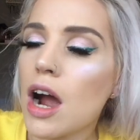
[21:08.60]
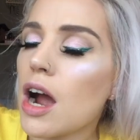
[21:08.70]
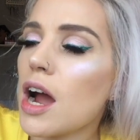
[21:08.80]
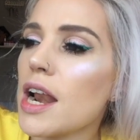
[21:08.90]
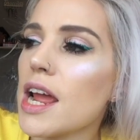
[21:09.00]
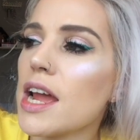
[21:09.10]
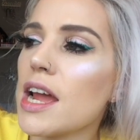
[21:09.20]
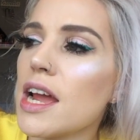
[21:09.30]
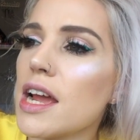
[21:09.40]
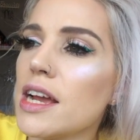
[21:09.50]

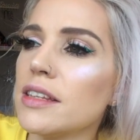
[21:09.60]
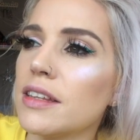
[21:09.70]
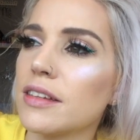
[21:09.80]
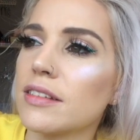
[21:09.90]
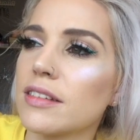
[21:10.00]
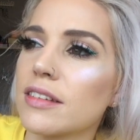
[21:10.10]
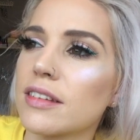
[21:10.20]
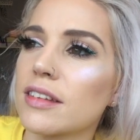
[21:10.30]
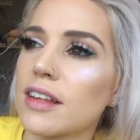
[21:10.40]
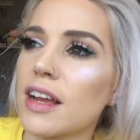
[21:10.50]
Honey!
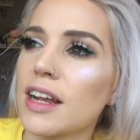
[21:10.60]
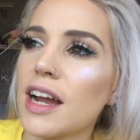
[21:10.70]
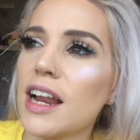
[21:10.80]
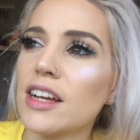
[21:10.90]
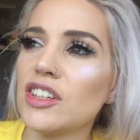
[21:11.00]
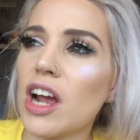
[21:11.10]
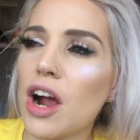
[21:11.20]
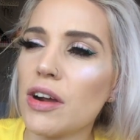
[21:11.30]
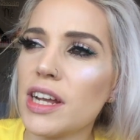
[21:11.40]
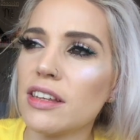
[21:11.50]
Can I
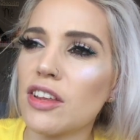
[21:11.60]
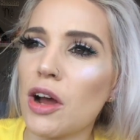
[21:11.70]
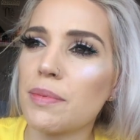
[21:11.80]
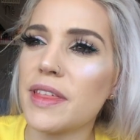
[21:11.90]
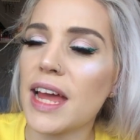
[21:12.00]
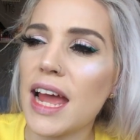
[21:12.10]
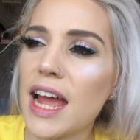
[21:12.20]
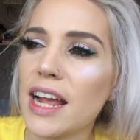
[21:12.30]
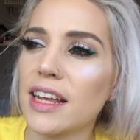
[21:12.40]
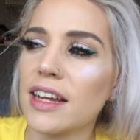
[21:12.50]

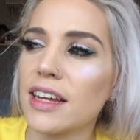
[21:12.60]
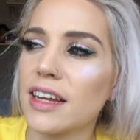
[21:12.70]
show you something?